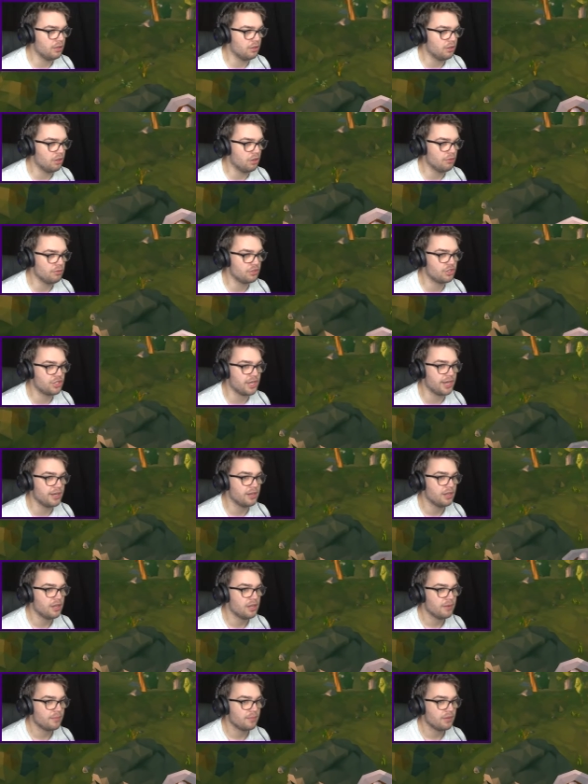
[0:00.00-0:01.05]
Oh shit.
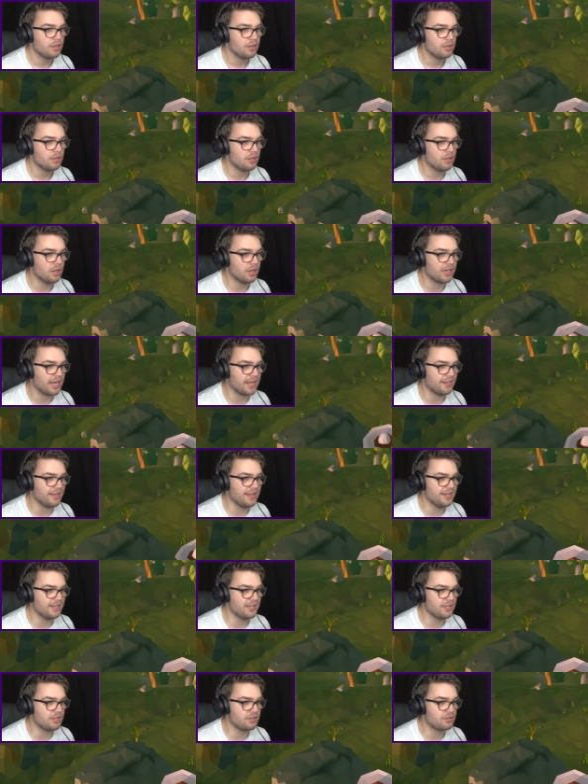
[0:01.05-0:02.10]
Okay,
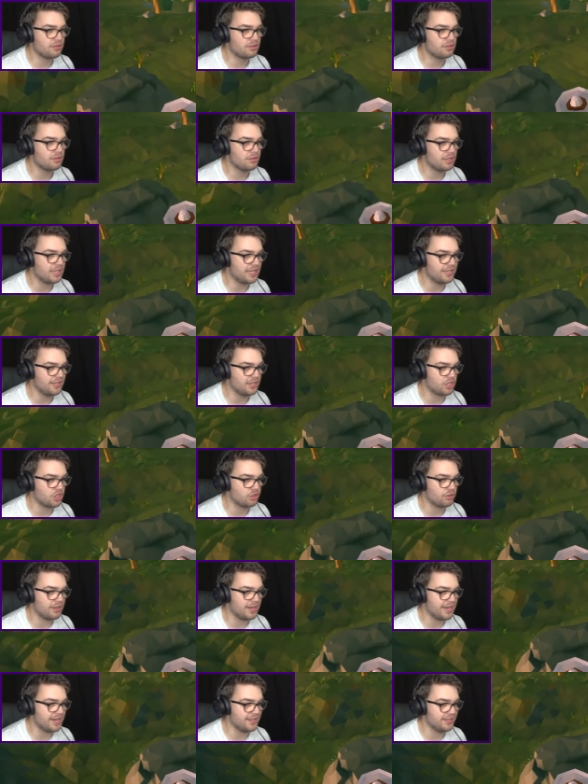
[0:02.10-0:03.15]
these are
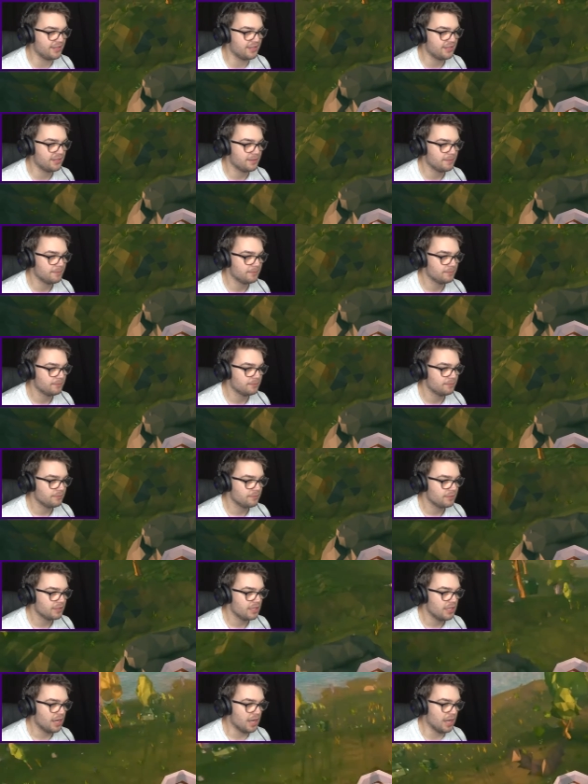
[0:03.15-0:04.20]
trees.
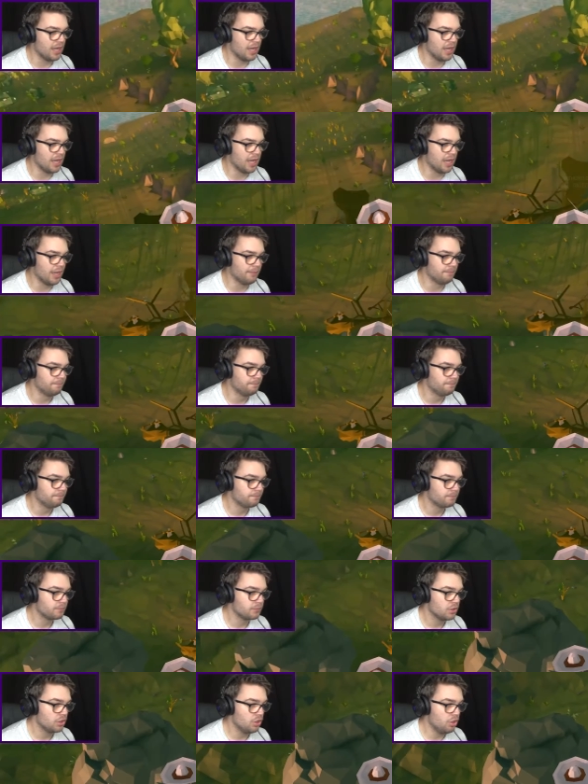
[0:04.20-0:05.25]
Oh,
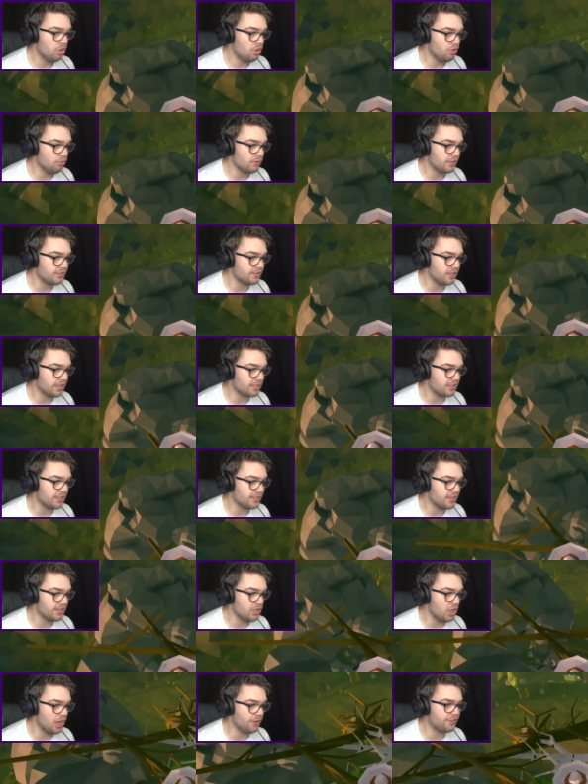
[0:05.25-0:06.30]
it's like there's
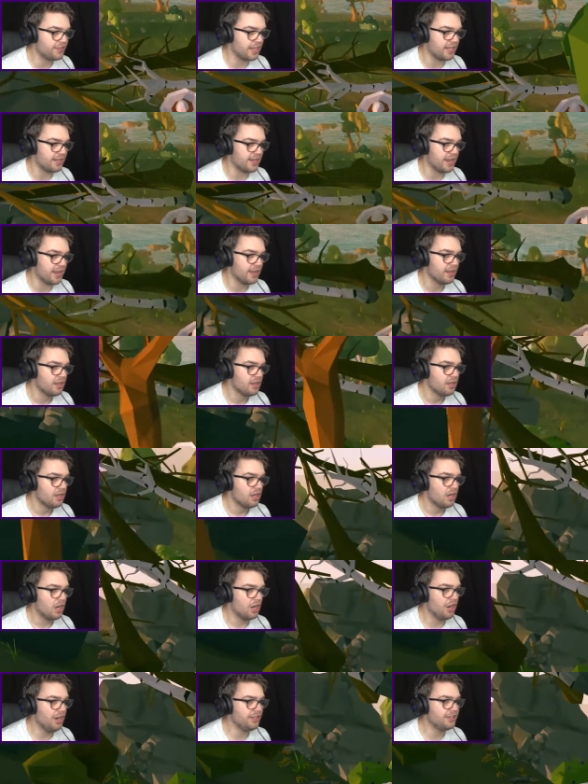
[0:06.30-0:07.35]
a knife down there.
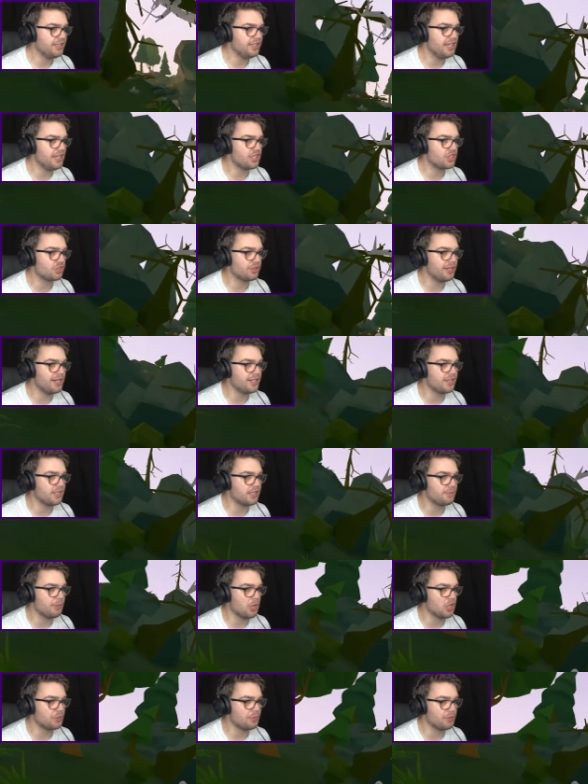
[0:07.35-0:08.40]
I don't think these trees are
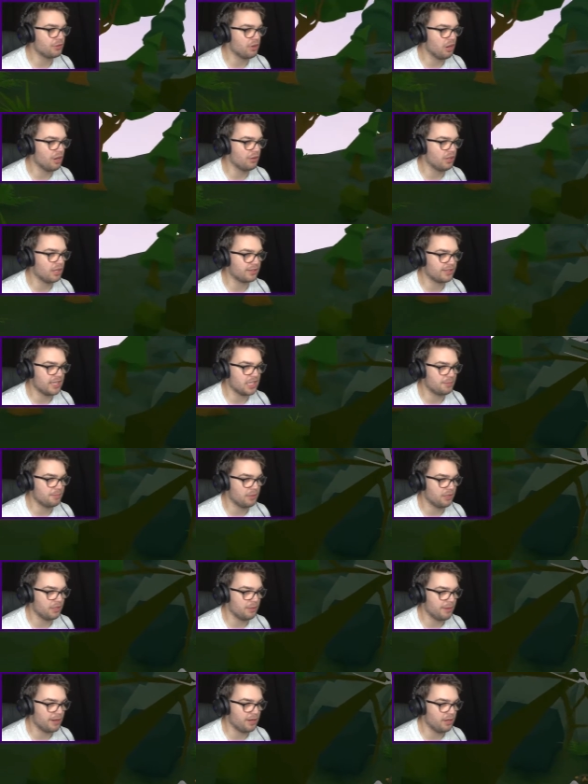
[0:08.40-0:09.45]
supposed to be growing like this,
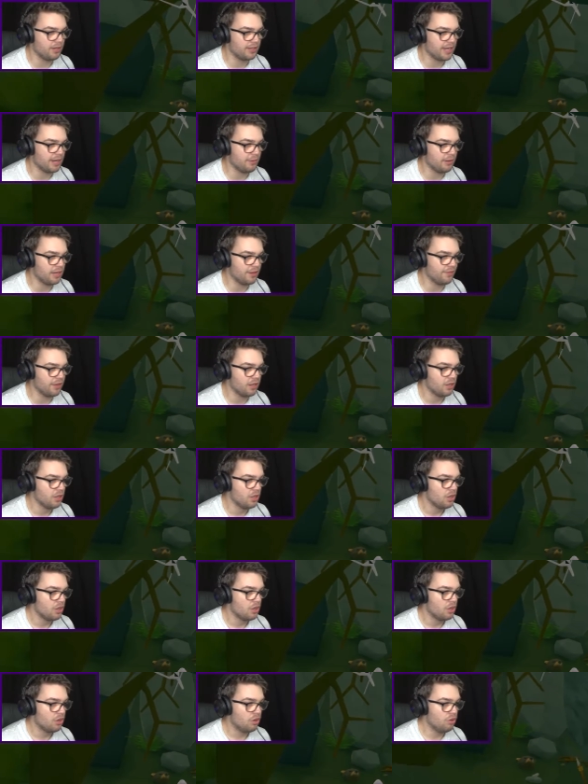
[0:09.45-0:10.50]
but I mean, okay, whatever.
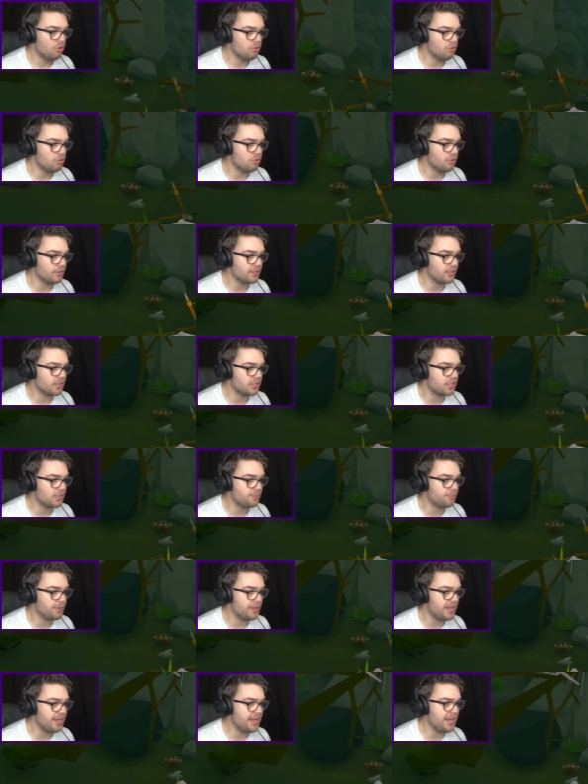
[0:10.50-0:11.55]
Oh, there's a
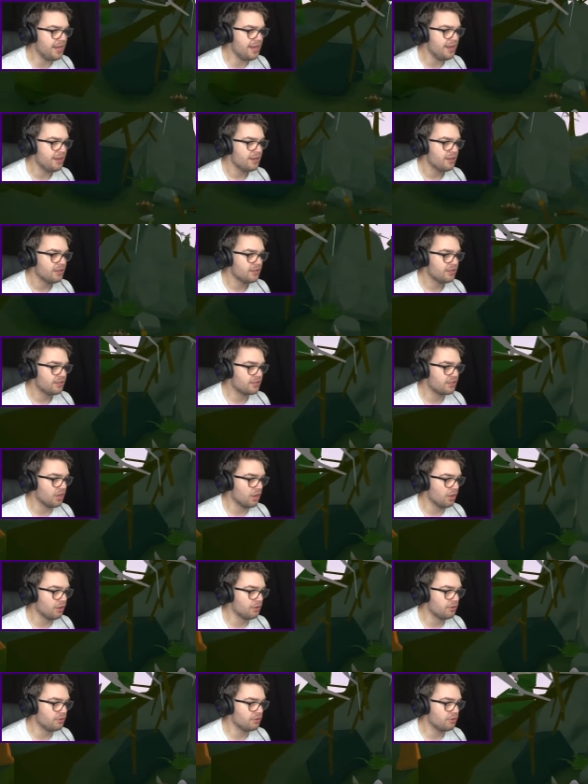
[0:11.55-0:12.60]
spear,
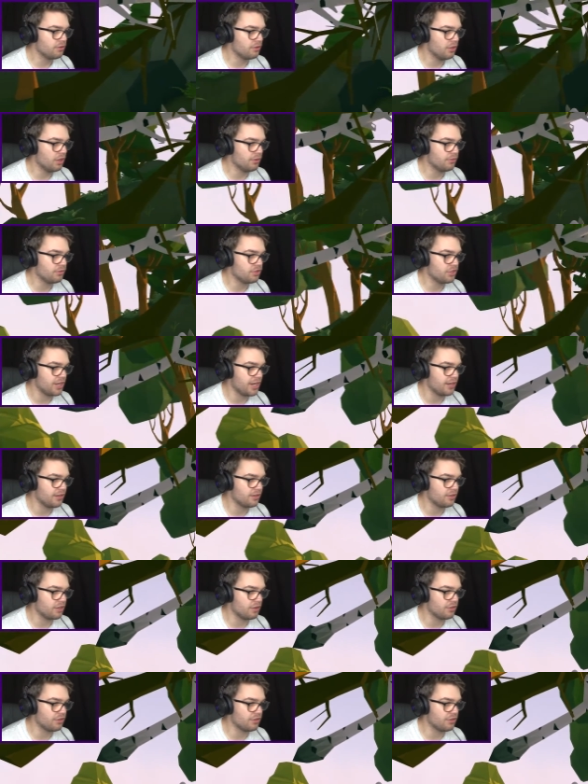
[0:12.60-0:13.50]
stone. Oh shit.